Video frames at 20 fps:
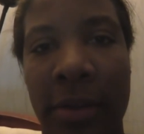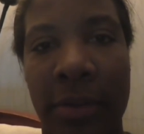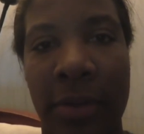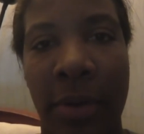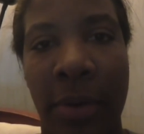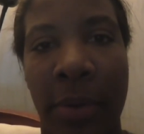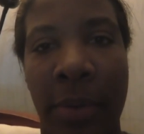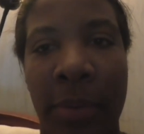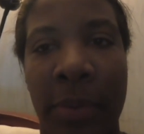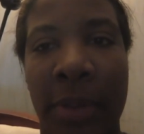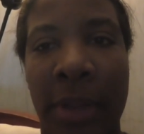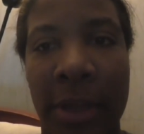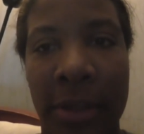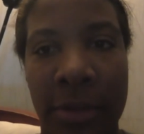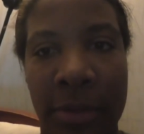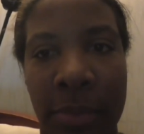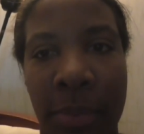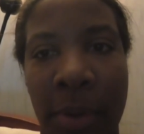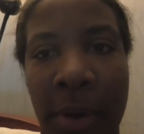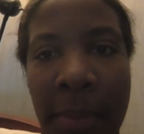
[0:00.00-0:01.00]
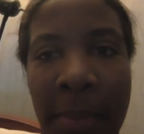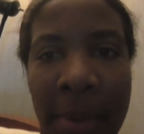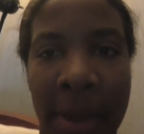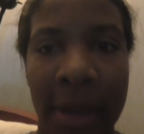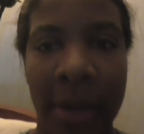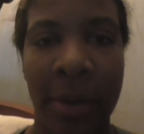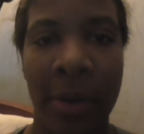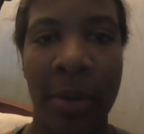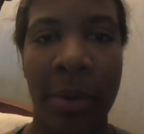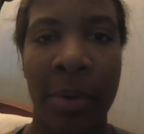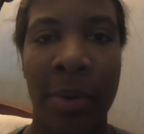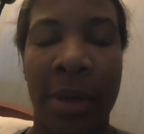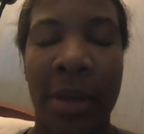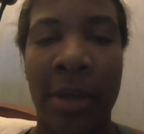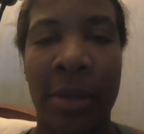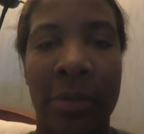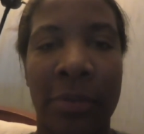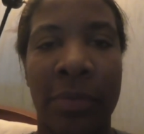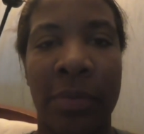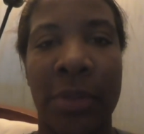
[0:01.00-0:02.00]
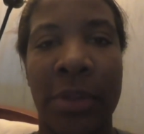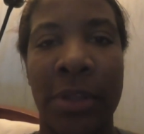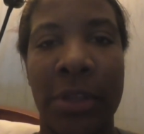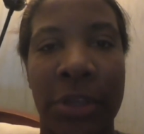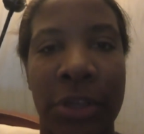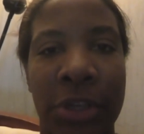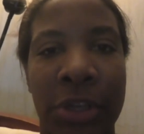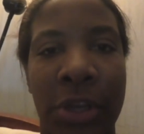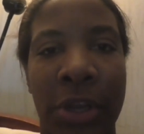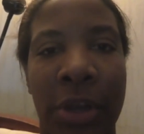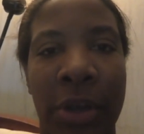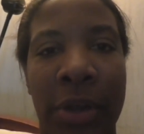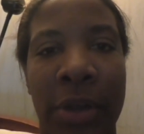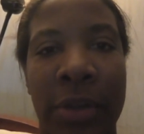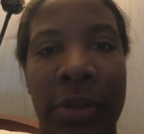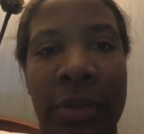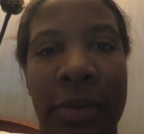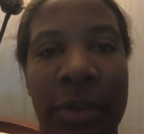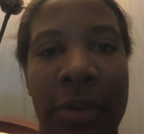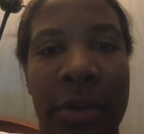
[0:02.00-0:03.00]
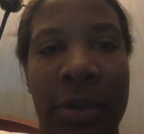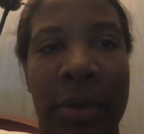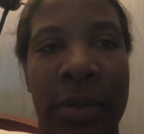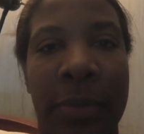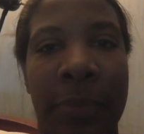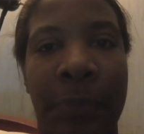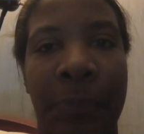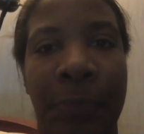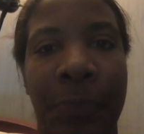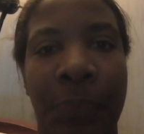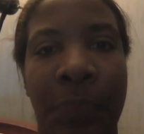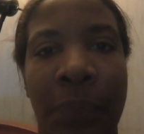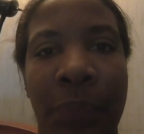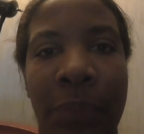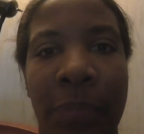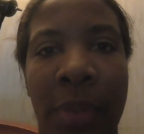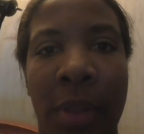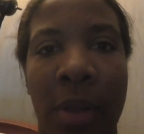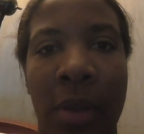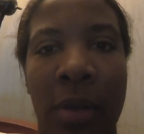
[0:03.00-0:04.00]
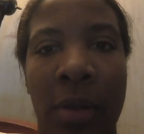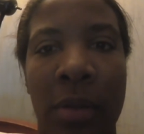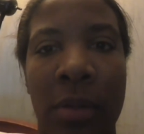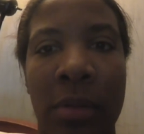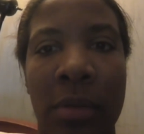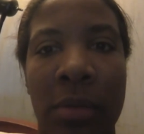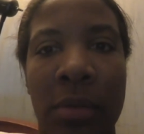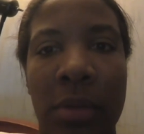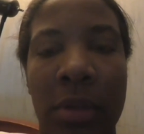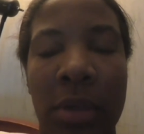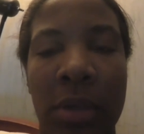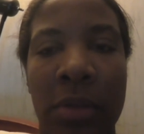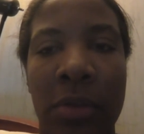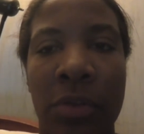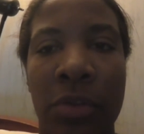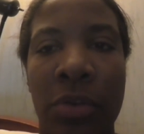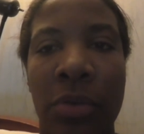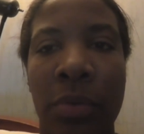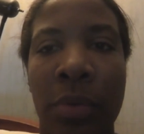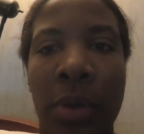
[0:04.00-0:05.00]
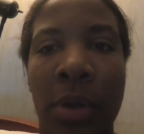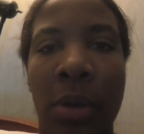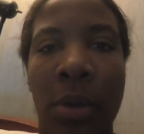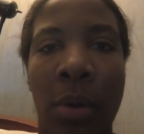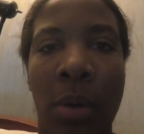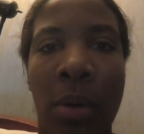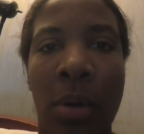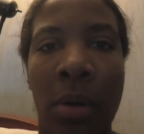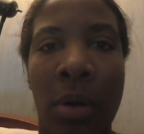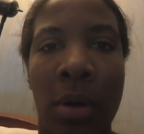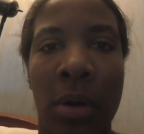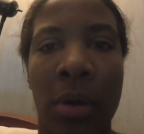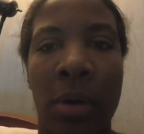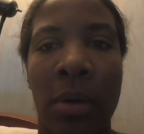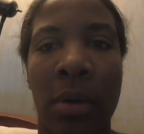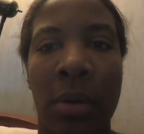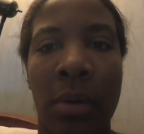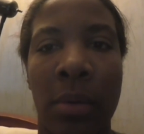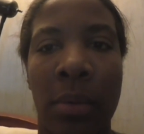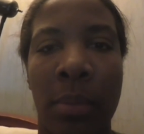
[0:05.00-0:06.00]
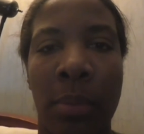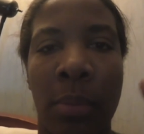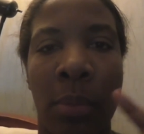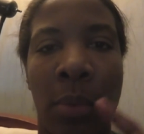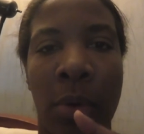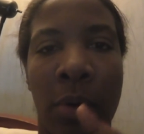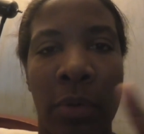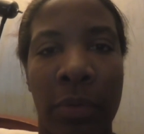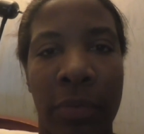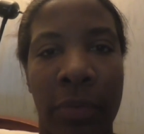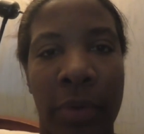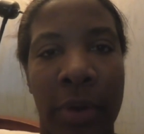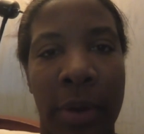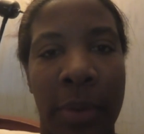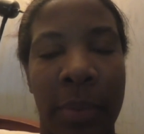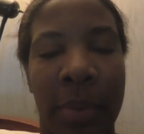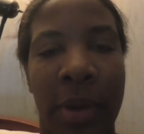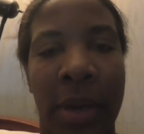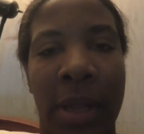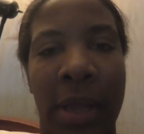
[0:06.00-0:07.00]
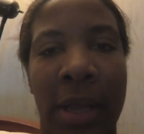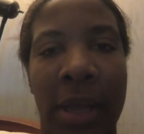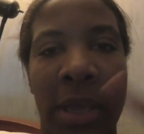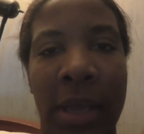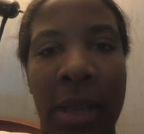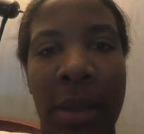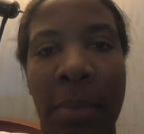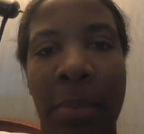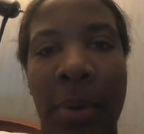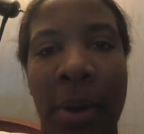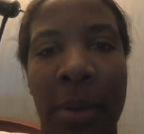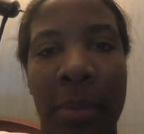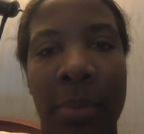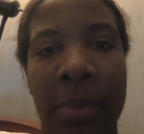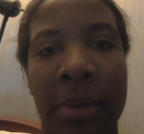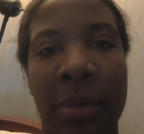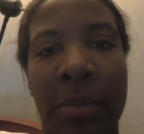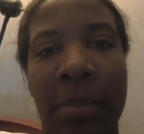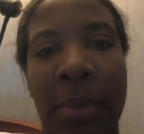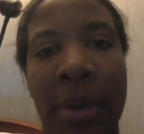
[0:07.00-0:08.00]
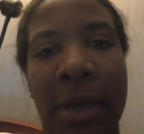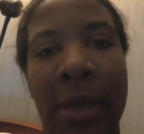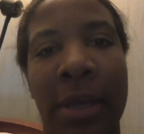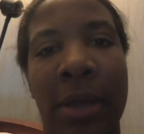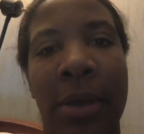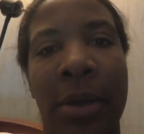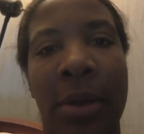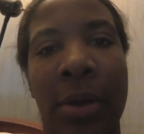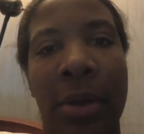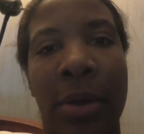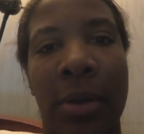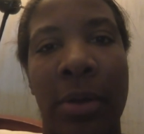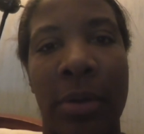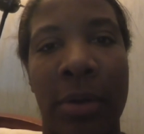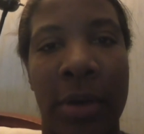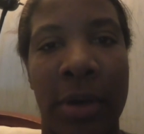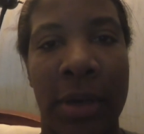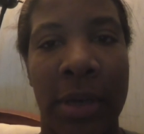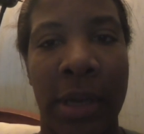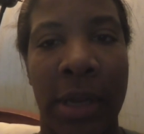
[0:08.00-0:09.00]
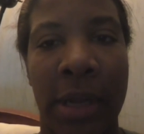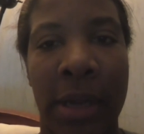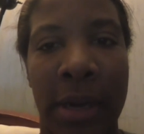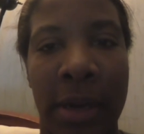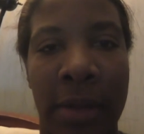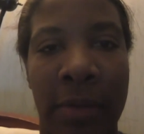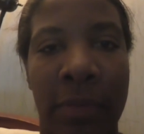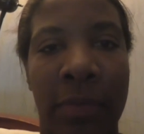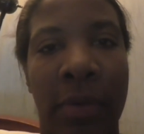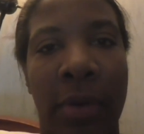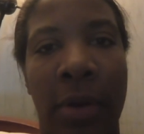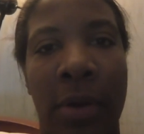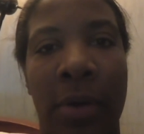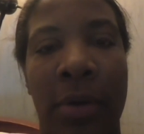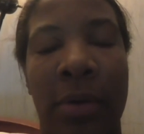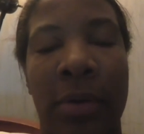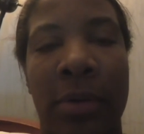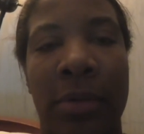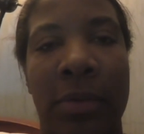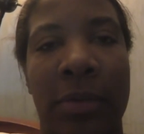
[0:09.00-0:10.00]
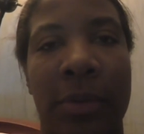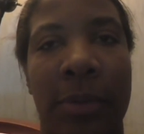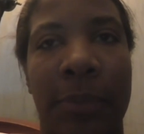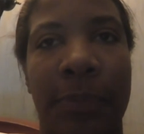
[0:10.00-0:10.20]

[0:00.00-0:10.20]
so that's what my goal is for this year is to is to record more frequently and keep up with my daily vlogs